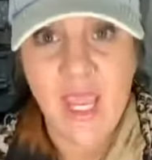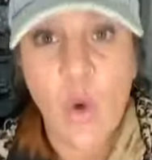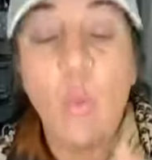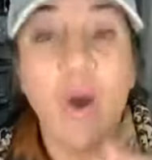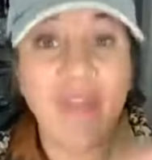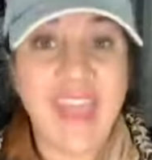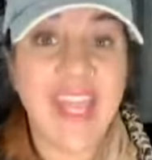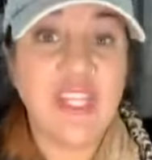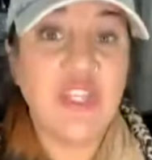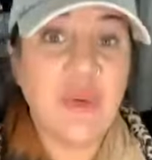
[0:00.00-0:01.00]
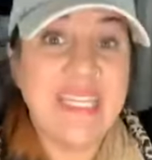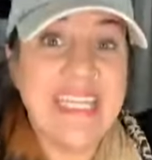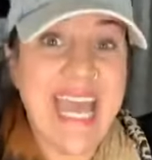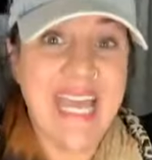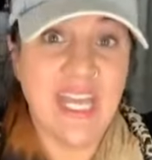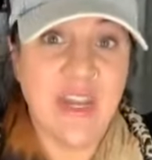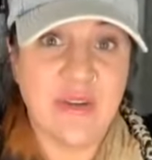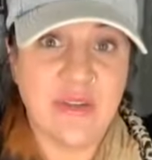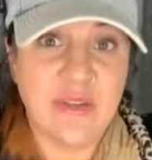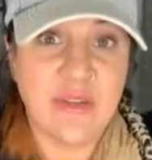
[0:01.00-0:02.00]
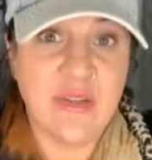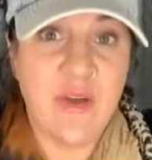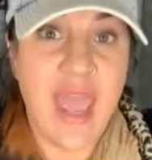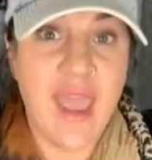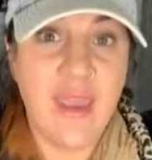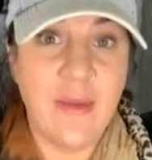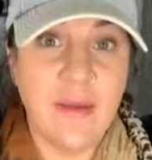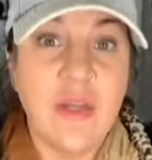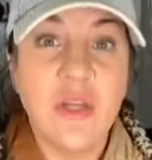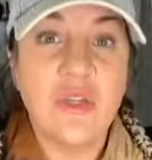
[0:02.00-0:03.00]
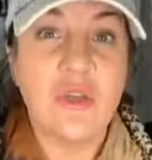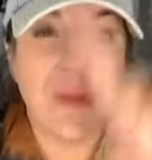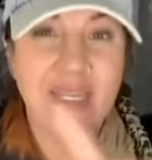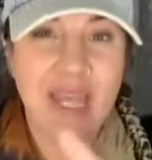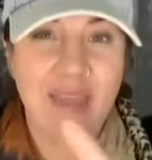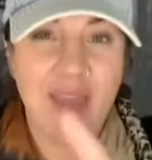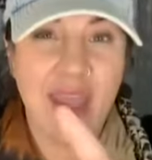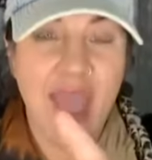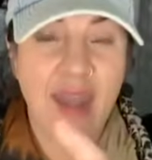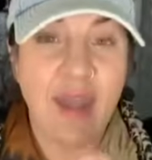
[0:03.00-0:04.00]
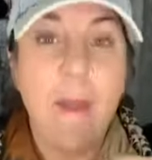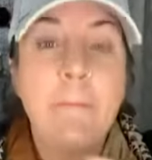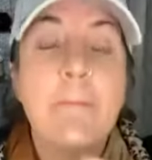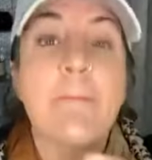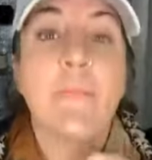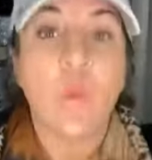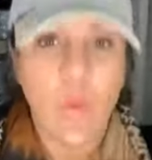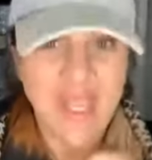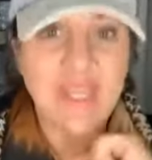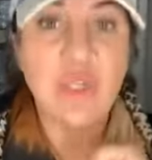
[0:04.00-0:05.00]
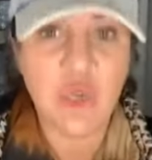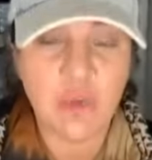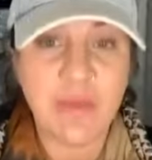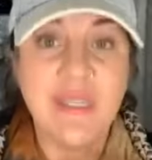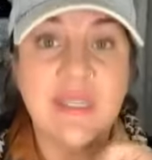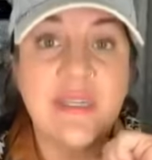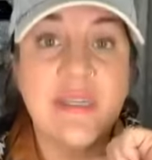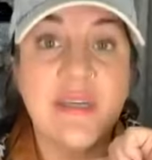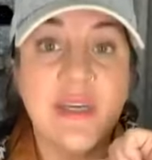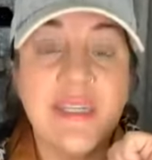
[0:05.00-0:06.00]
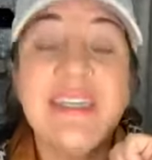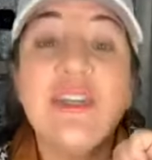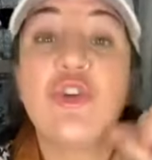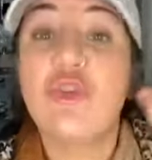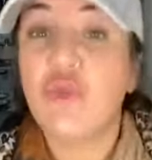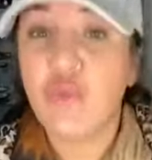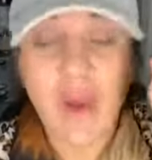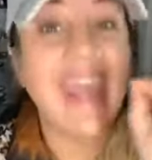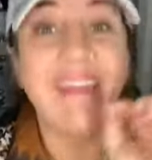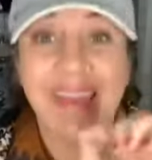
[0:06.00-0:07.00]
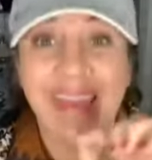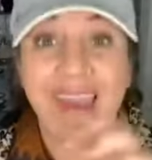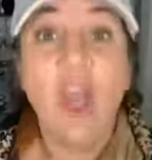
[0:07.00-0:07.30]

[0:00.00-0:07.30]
what they can do in 10 years. Okay. So I'm going to say that again. We as humans greatly